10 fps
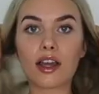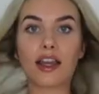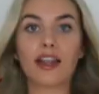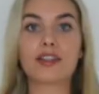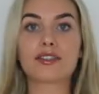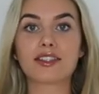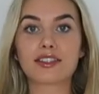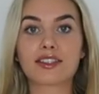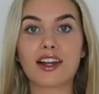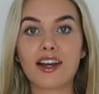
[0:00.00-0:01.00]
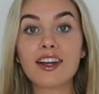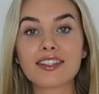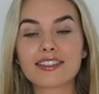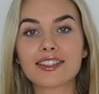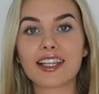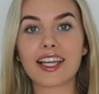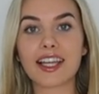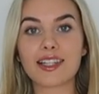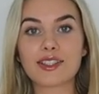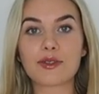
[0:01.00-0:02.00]
Okay, this skirt
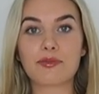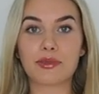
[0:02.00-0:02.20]
is